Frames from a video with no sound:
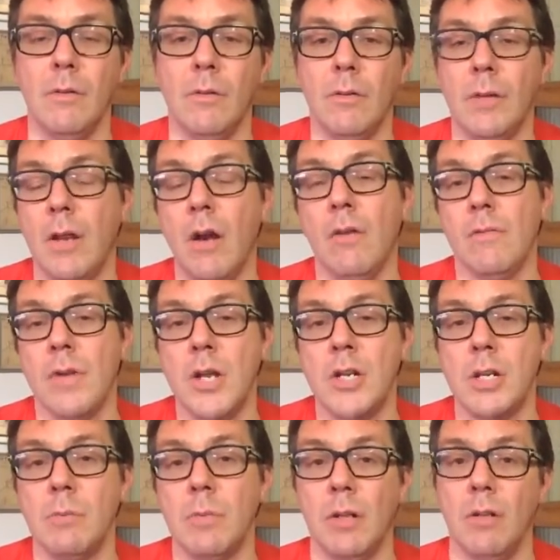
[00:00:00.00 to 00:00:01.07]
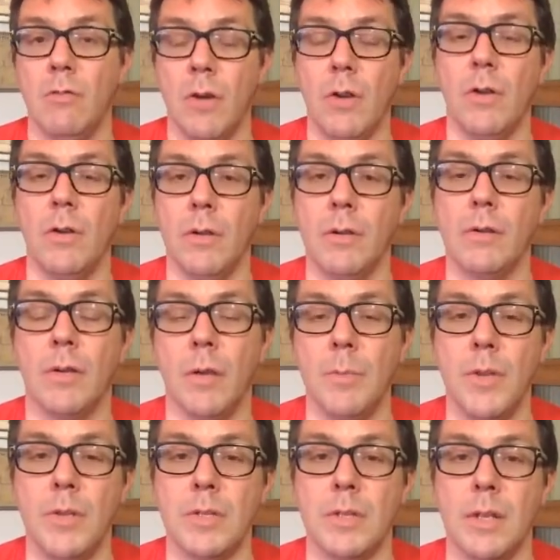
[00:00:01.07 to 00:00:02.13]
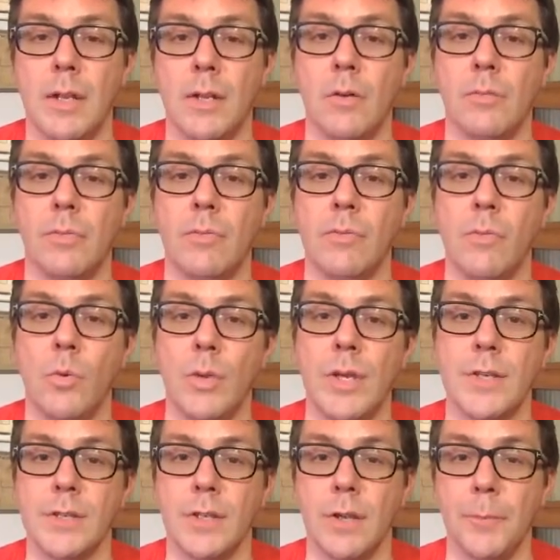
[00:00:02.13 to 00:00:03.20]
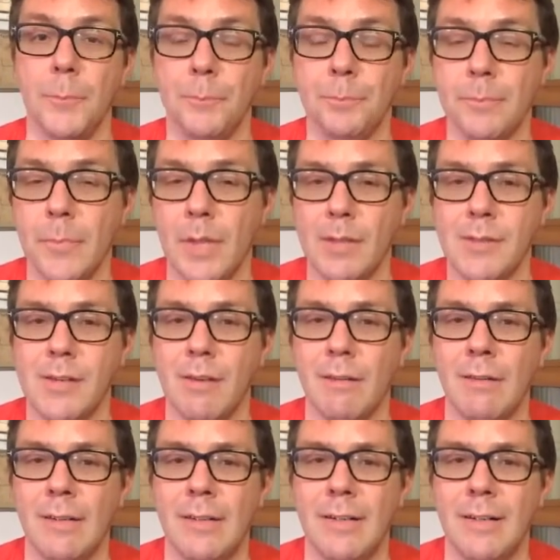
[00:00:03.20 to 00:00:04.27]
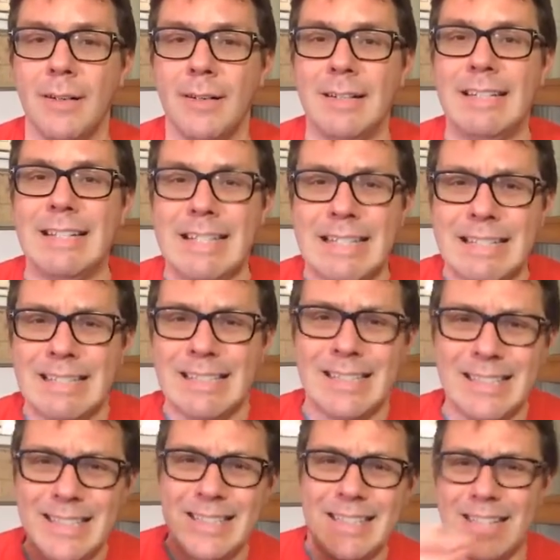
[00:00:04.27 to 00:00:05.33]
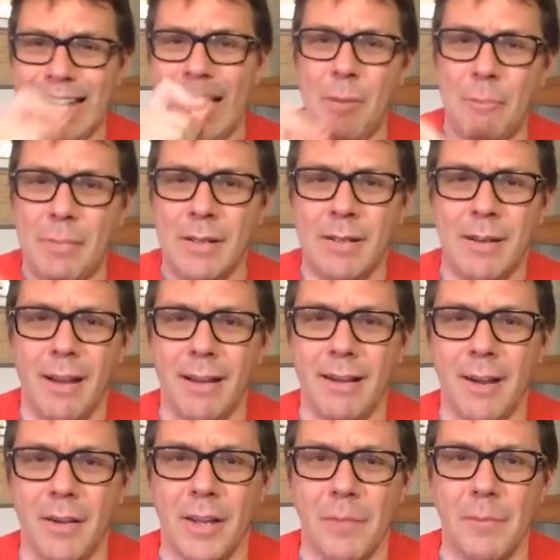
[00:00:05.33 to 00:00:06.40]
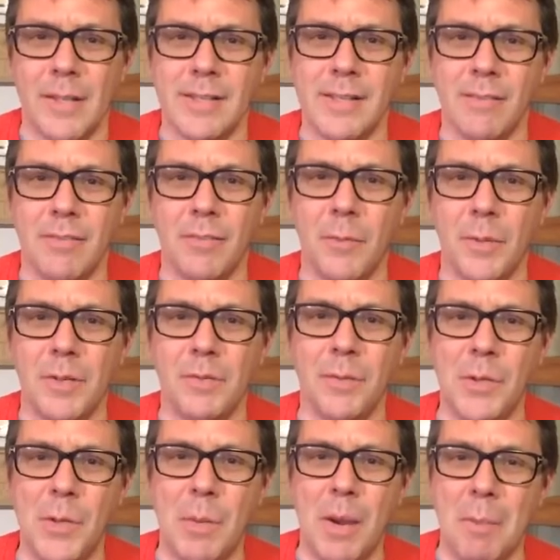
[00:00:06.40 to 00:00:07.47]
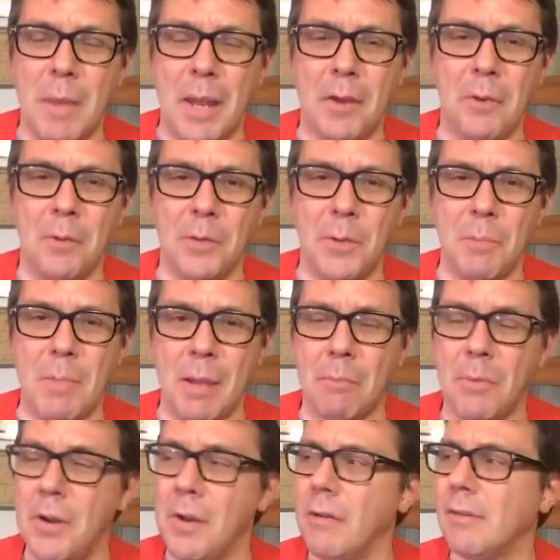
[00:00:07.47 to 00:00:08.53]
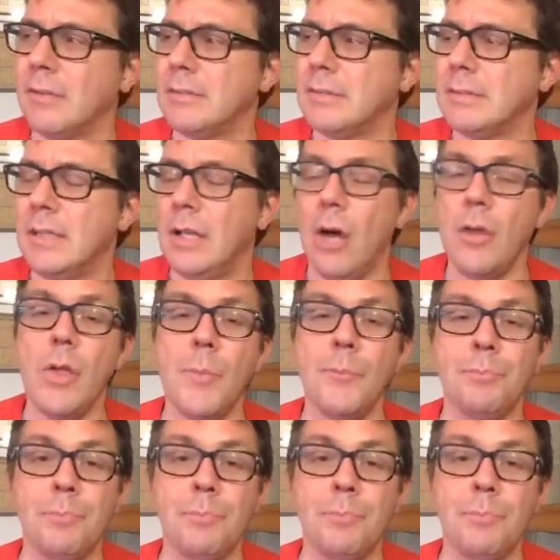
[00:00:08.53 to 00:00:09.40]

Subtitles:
the current version, but it'll run on a computer that I got from 4 years ago. So, damn, I can't get myself a wonderful new iMac or new Mac Pro. Although,